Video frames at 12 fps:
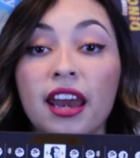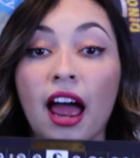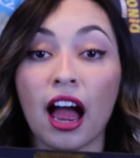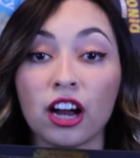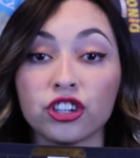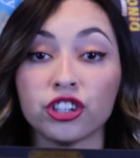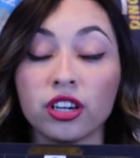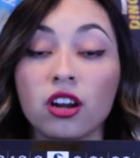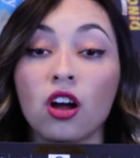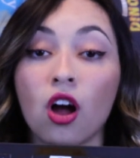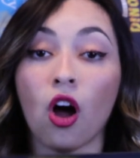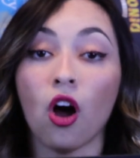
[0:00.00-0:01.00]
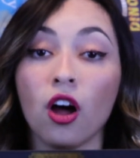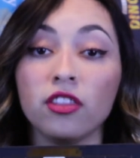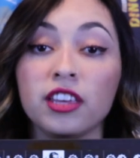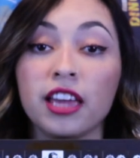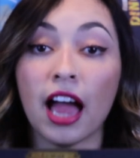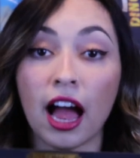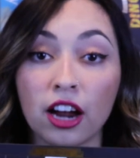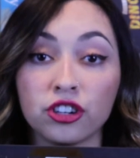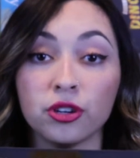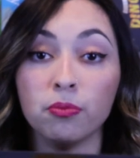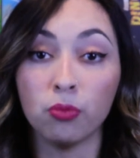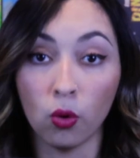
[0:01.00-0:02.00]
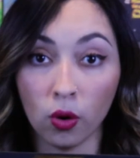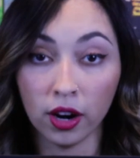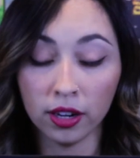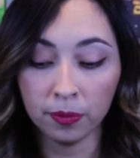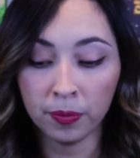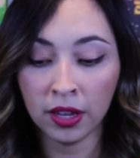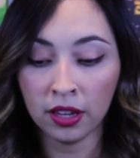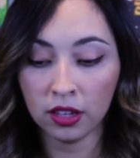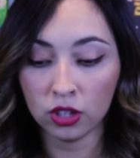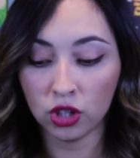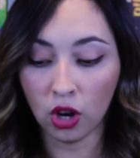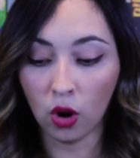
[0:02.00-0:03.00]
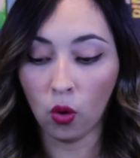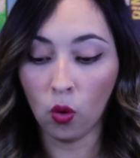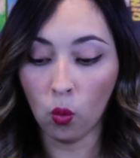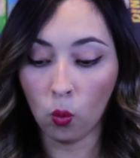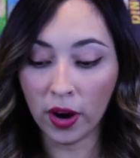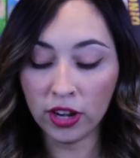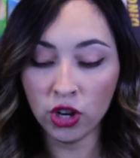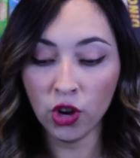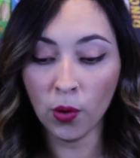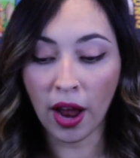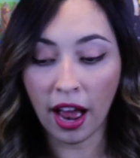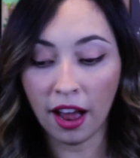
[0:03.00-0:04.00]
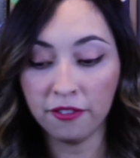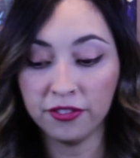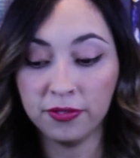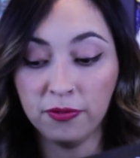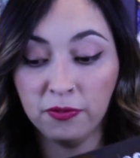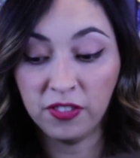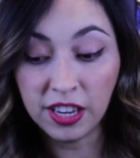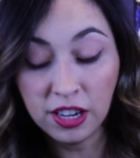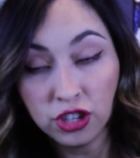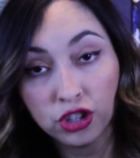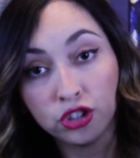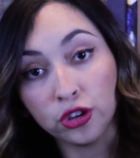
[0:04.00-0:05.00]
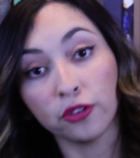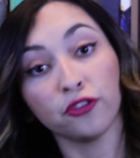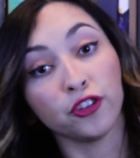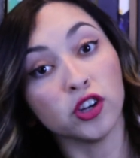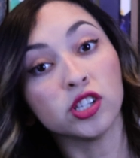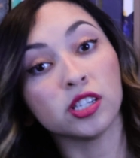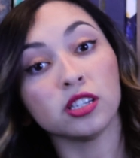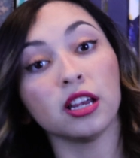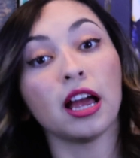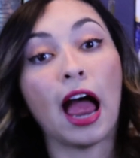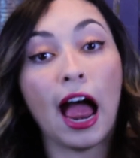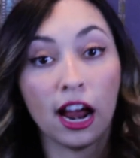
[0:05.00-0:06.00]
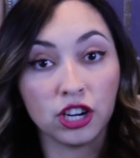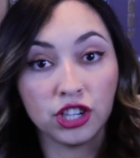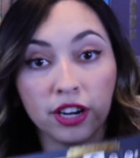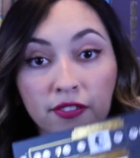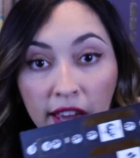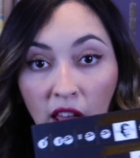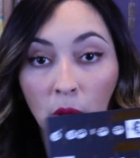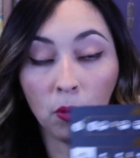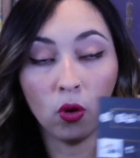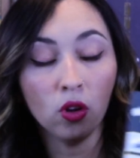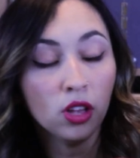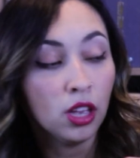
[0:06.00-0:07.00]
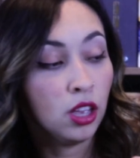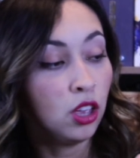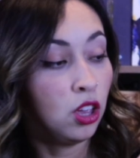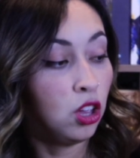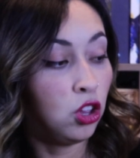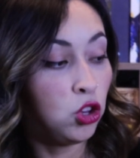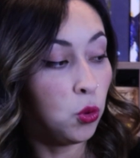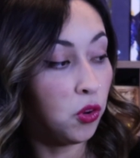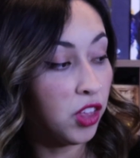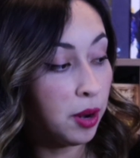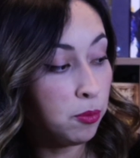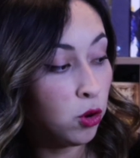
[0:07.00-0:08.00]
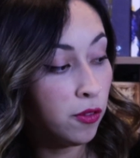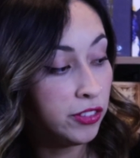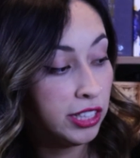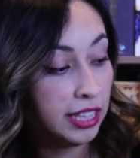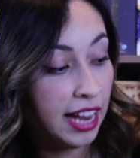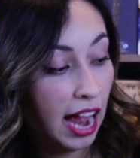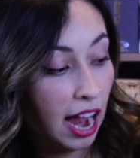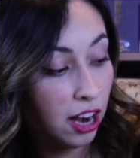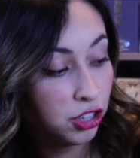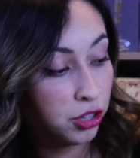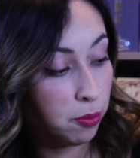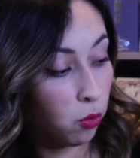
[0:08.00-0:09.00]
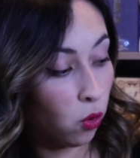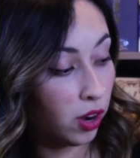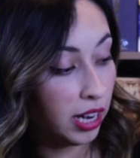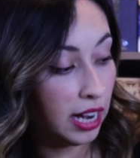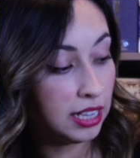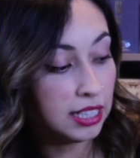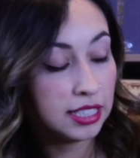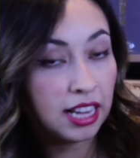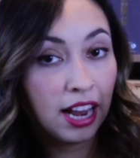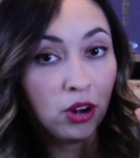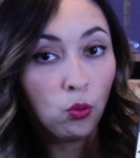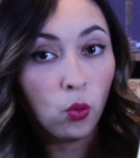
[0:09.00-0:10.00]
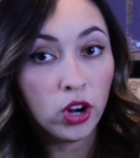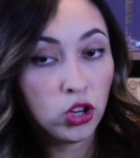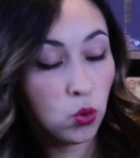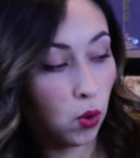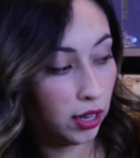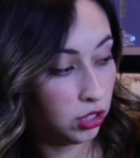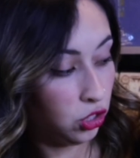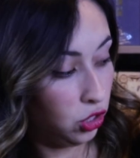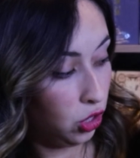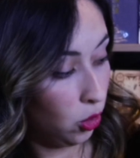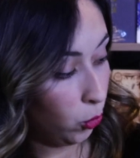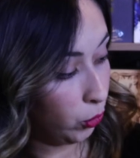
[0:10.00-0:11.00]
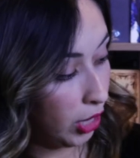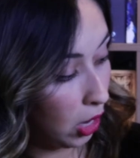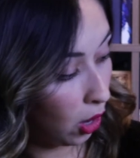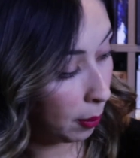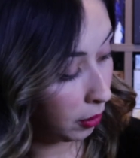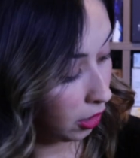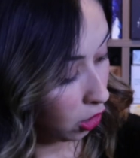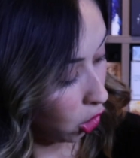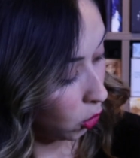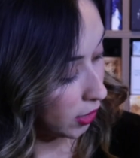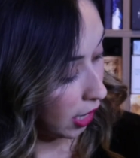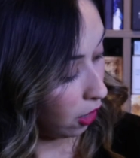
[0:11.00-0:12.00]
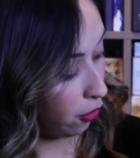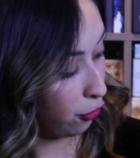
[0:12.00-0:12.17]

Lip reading: an action on the action board. So when you have finished your first action available, you will then move to the action board and decide what you want to do. Now I'm going to go down